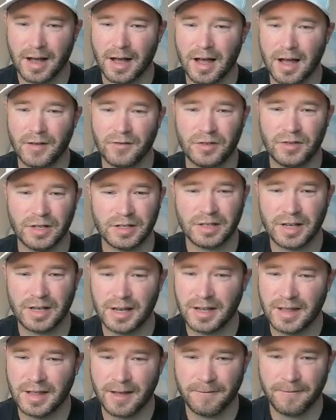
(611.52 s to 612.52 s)
I'm just
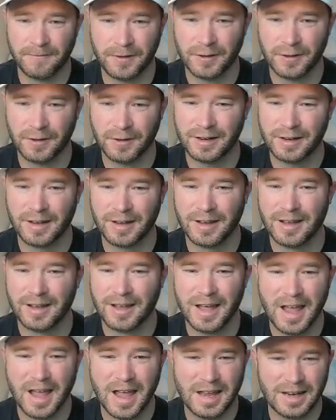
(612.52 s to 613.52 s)
getting that feeling.
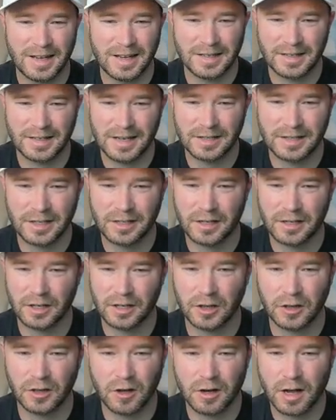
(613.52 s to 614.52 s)
Indecision.
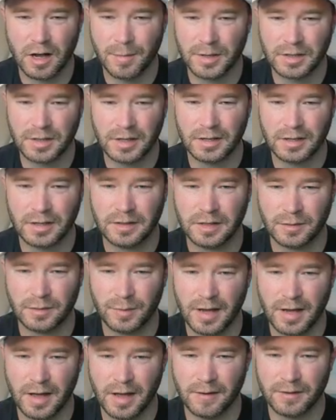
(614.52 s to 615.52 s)
Look how much indecision
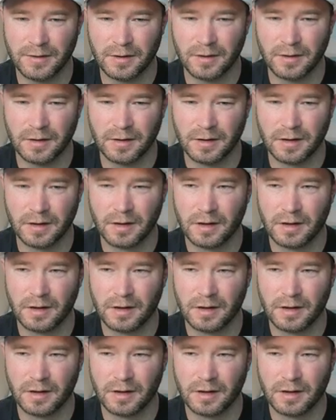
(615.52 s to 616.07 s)
we have here.